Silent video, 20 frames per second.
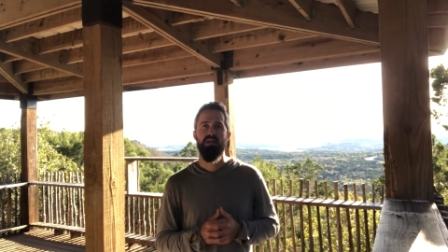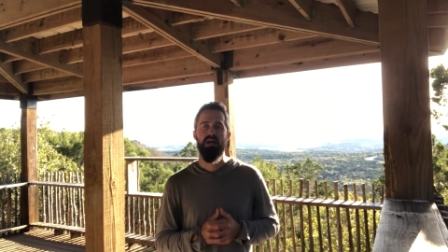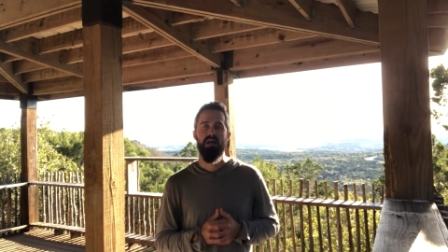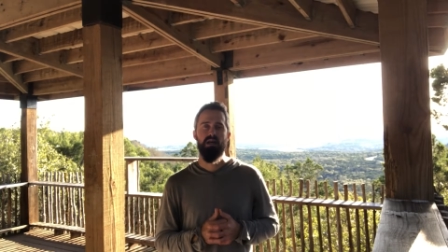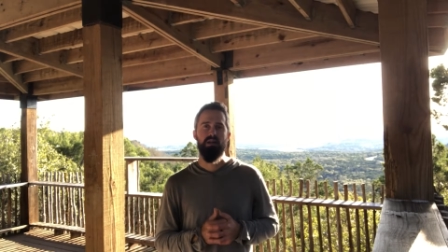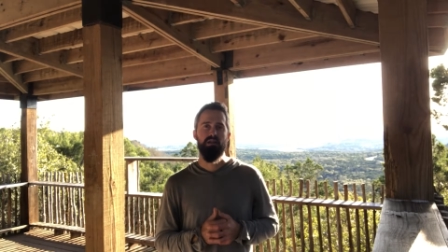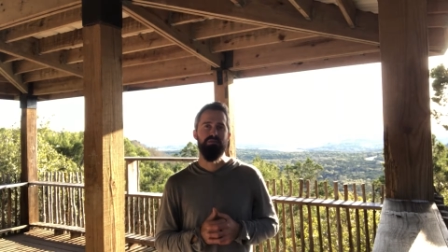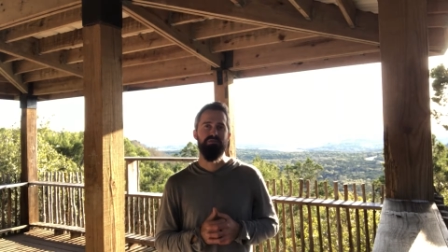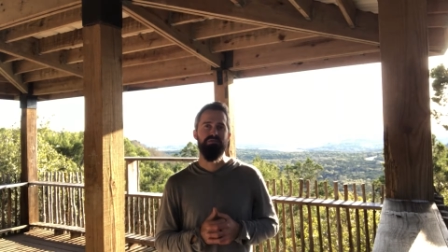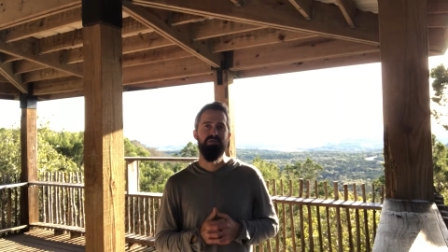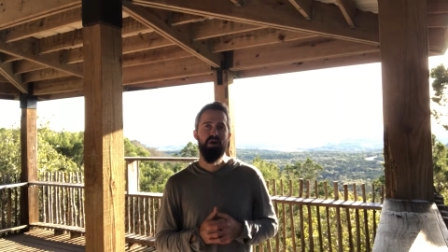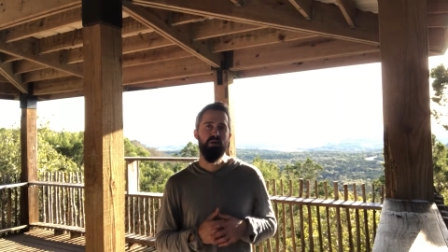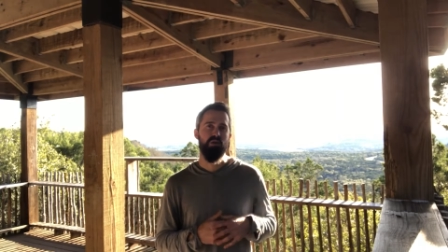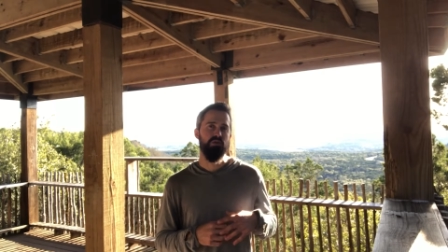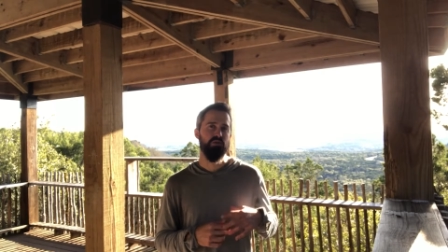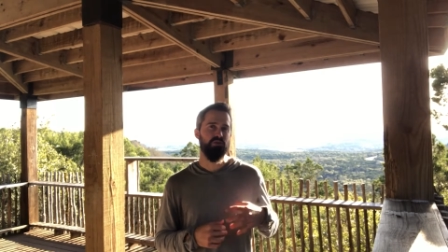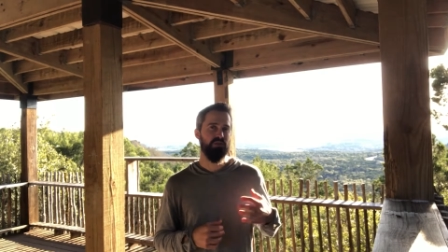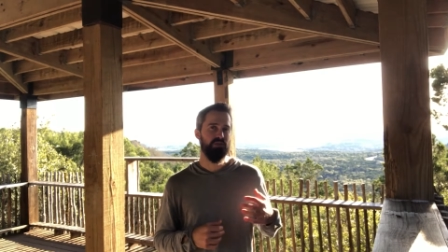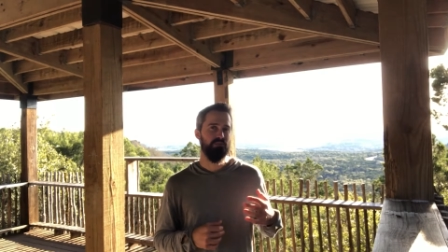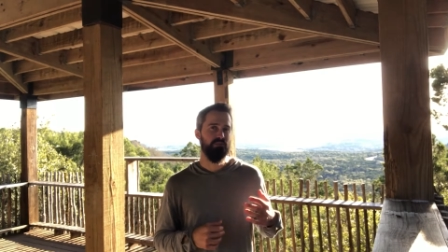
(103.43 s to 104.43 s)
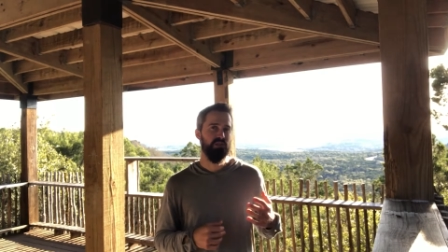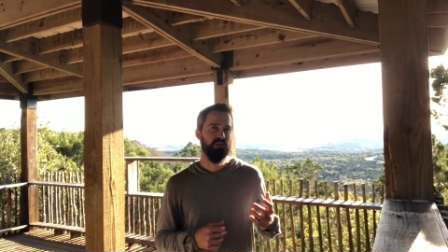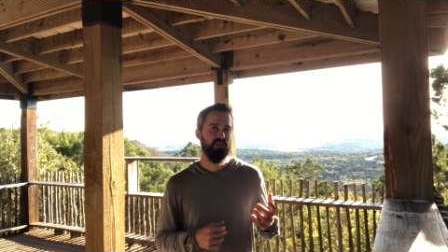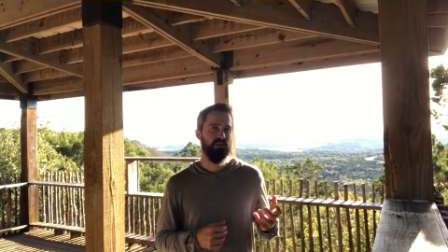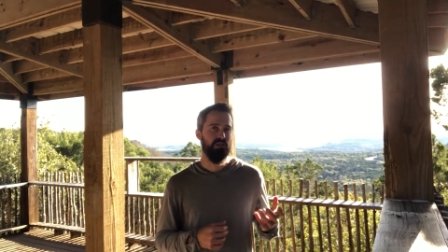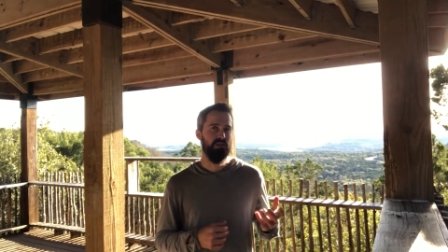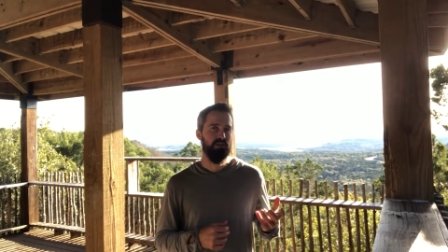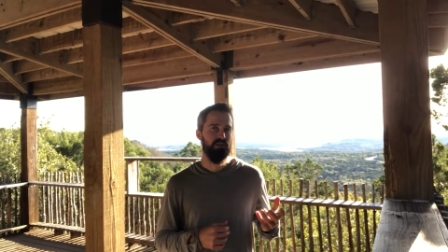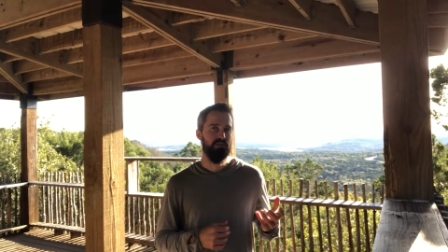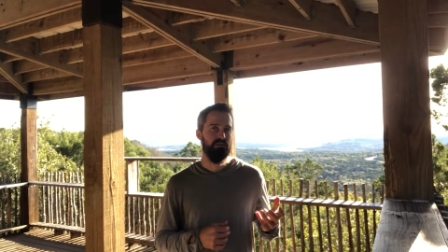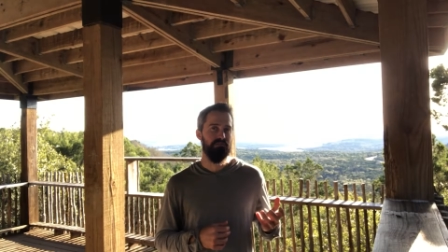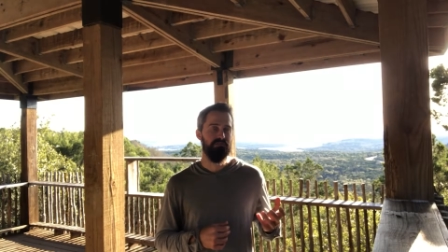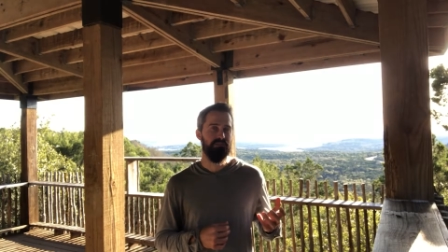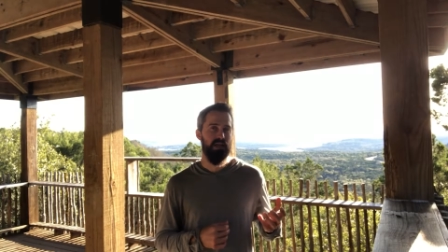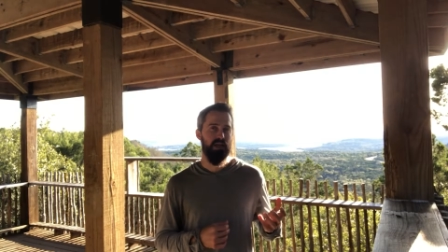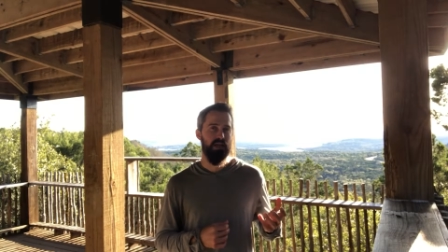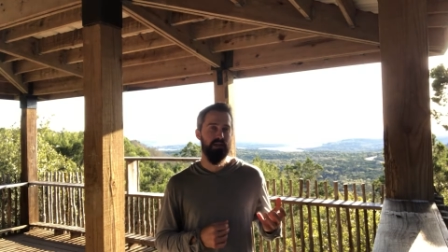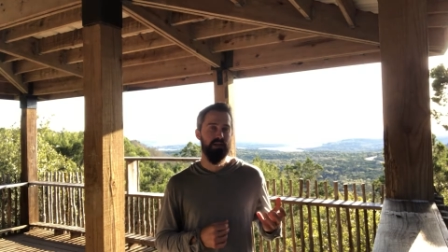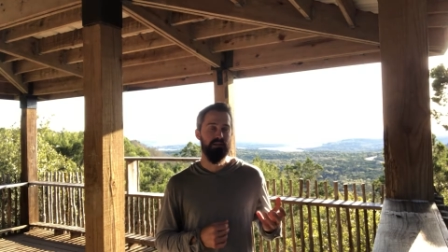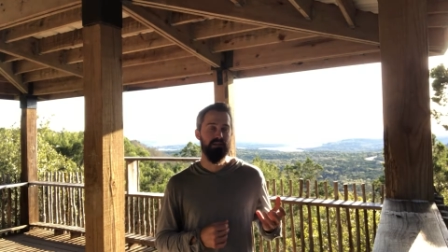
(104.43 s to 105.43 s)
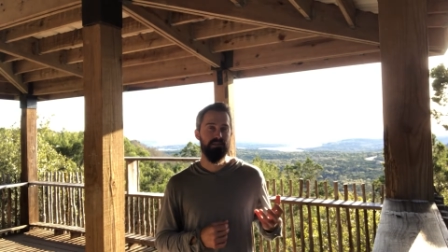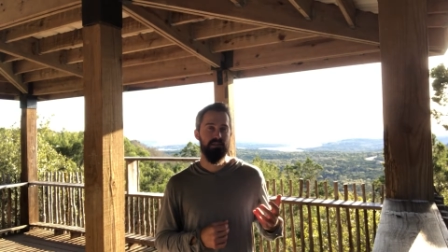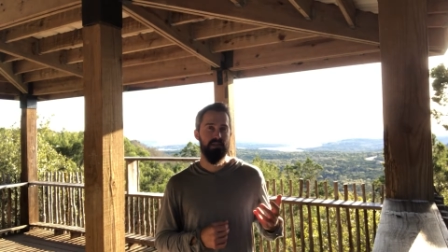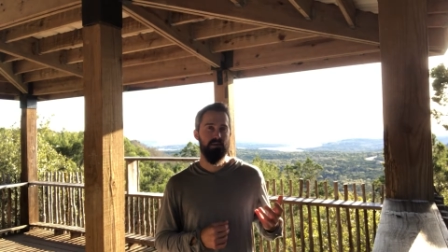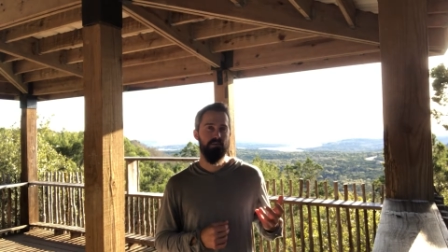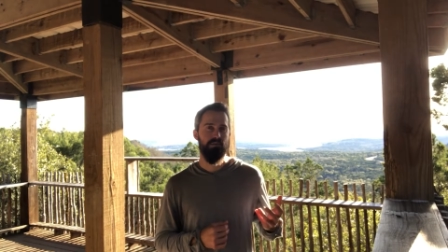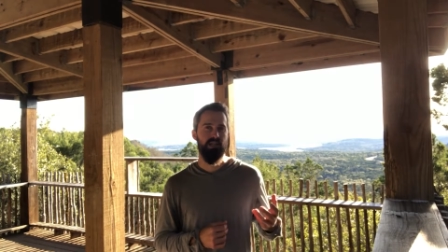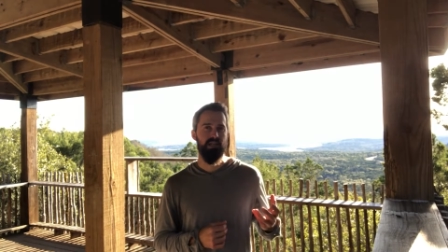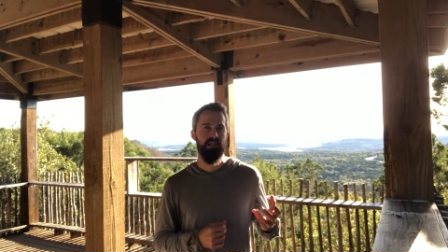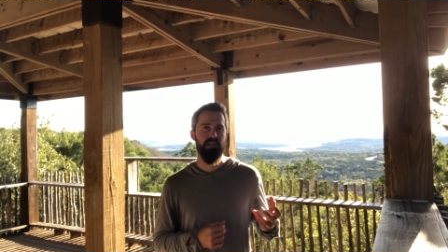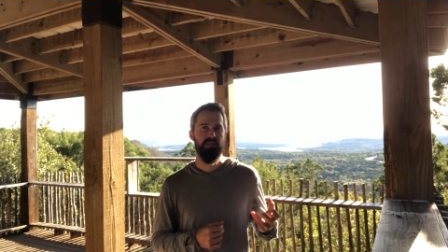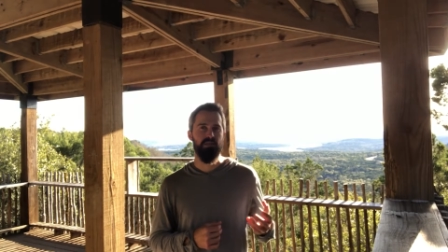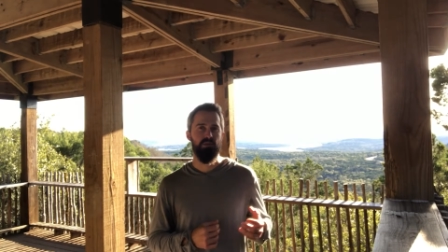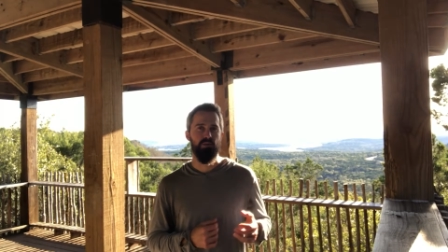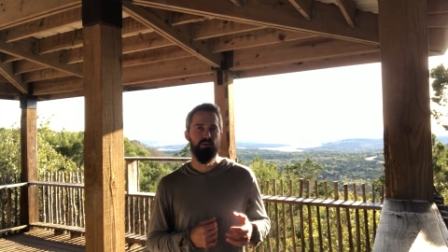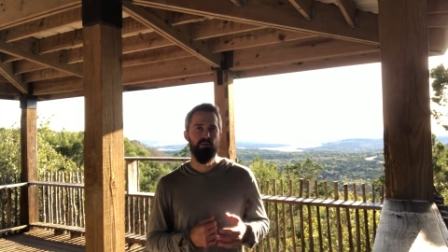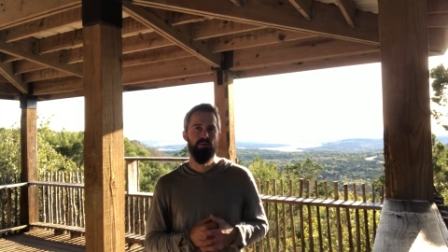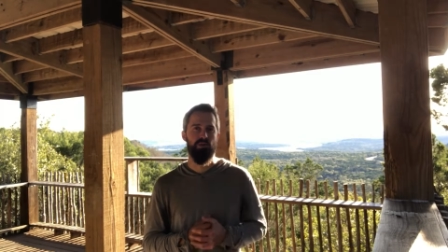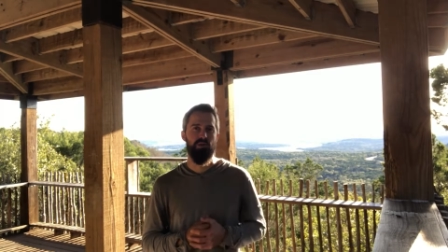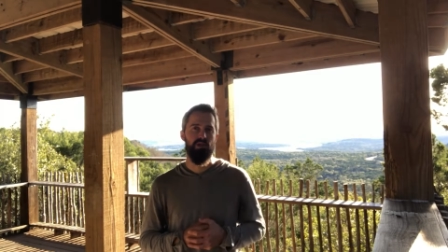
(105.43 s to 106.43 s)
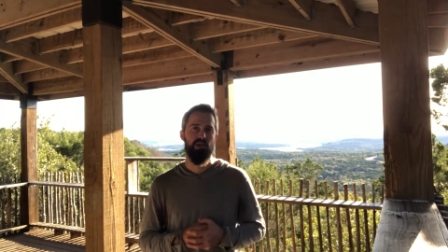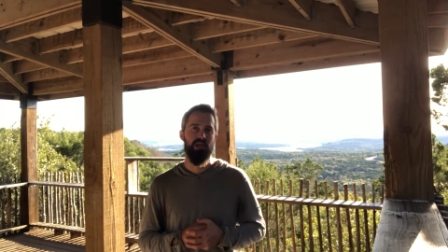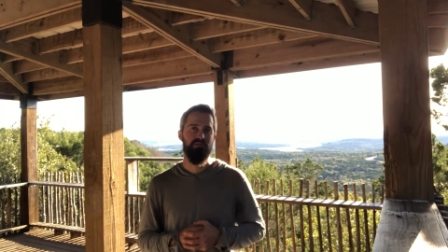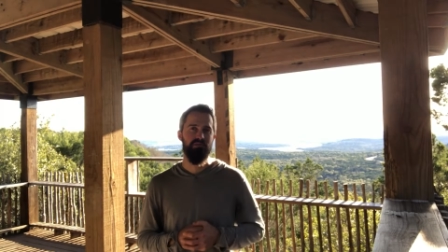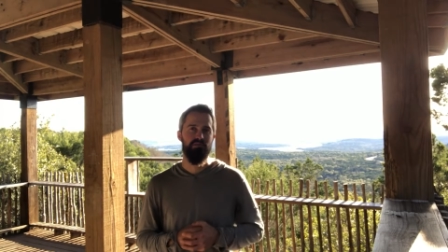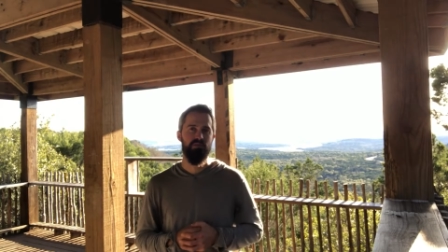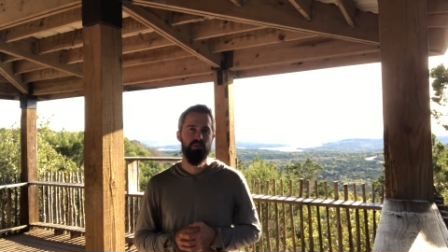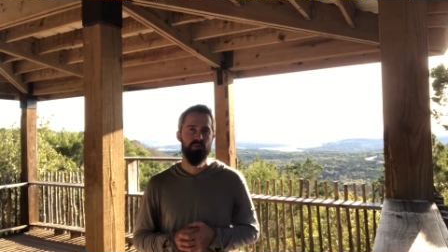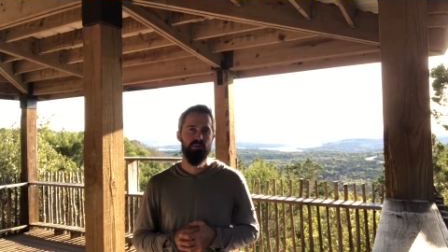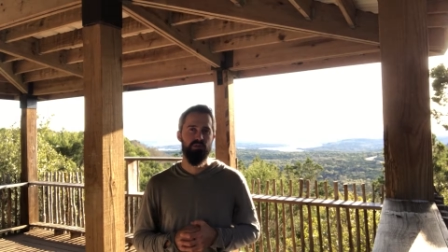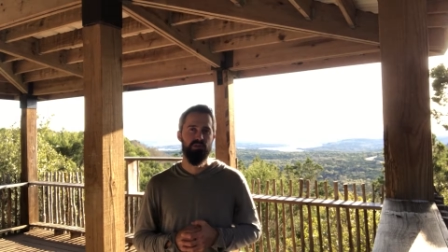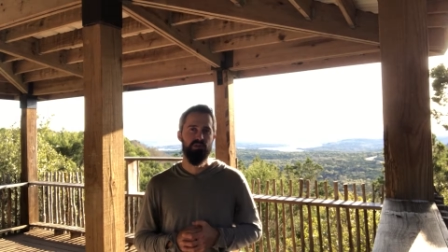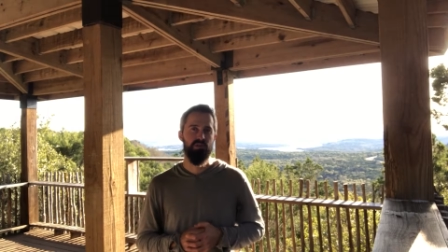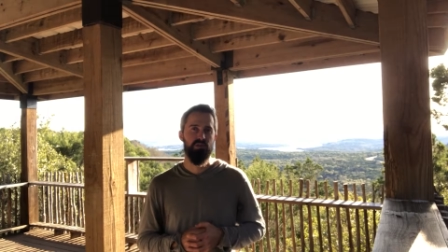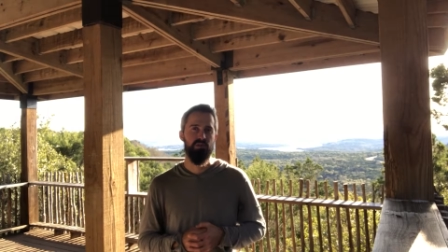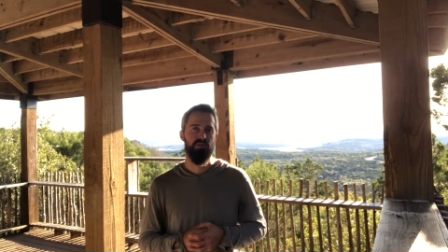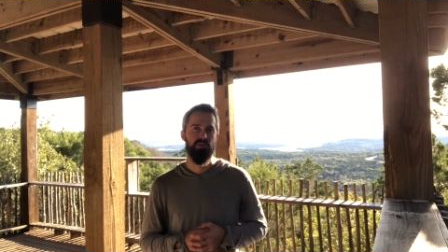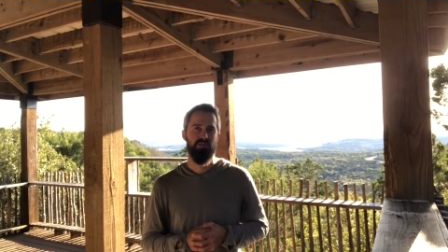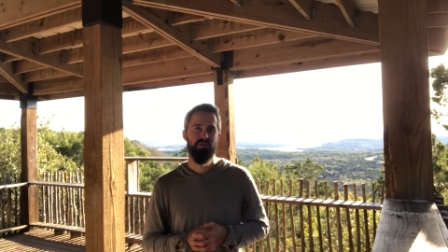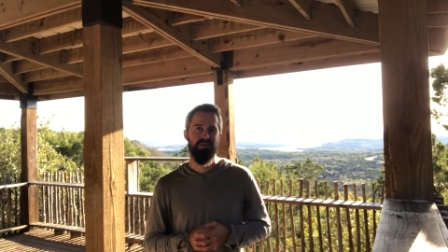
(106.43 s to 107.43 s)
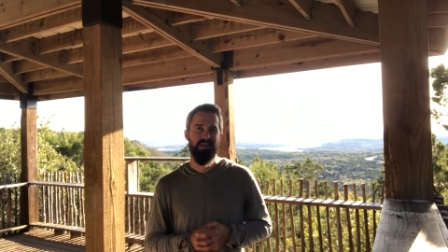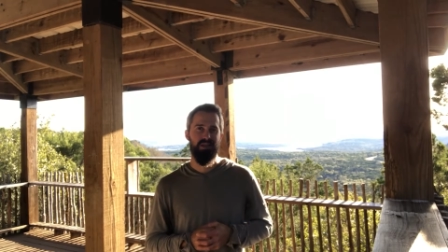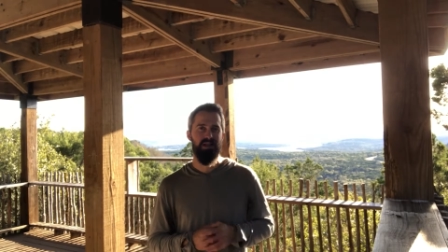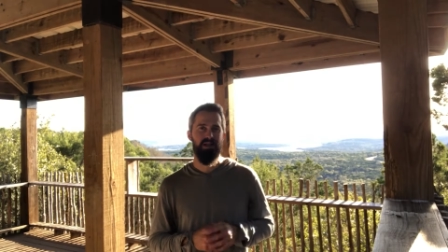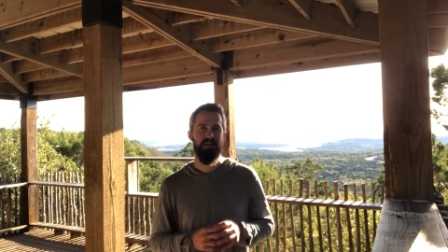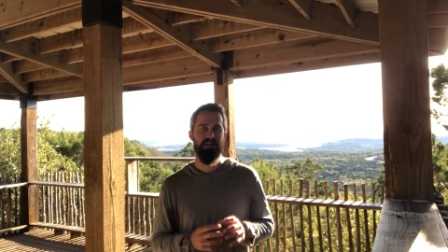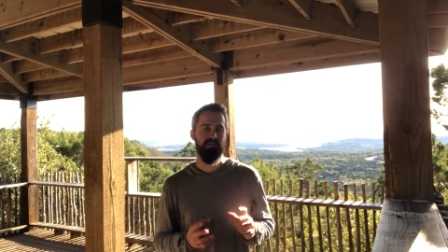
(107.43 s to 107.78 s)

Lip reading: follow similar celebrities or influencers.